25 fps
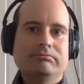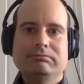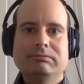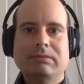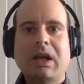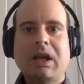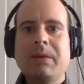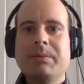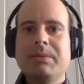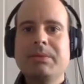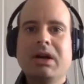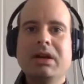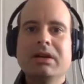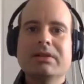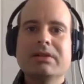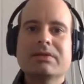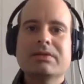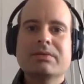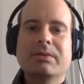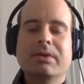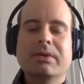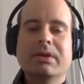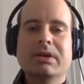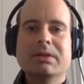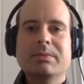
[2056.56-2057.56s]
I'm not
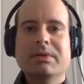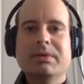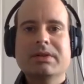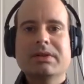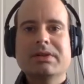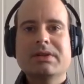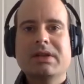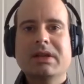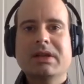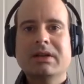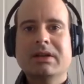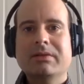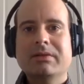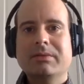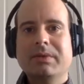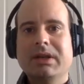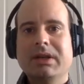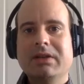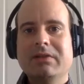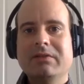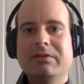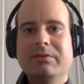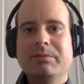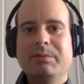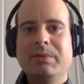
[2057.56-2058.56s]
as worried about a second
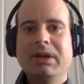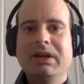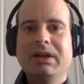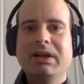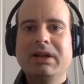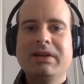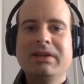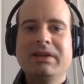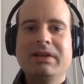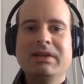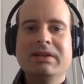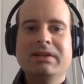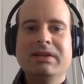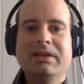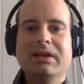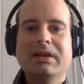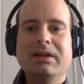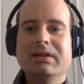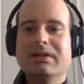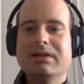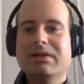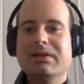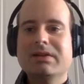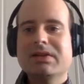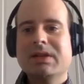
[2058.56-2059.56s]
wave, but I think
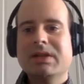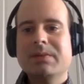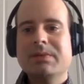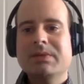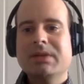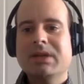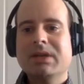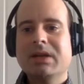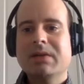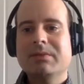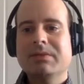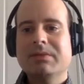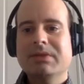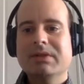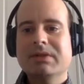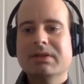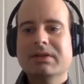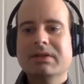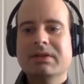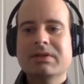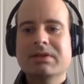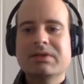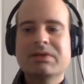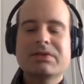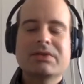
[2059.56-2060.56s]
that at the same time, the
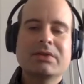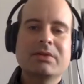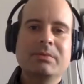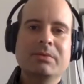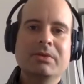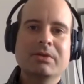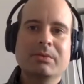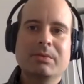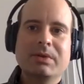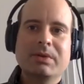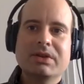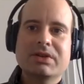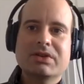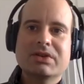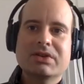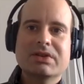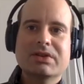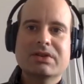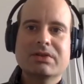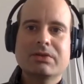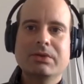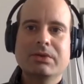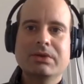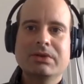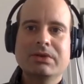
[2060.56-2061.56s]
consumer, which
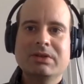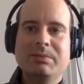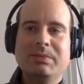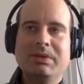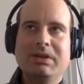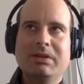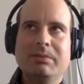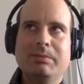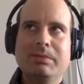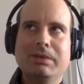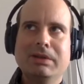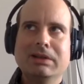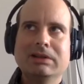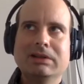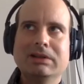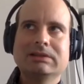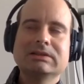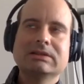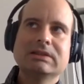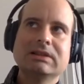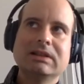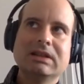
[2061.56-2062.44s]
is going to be a bit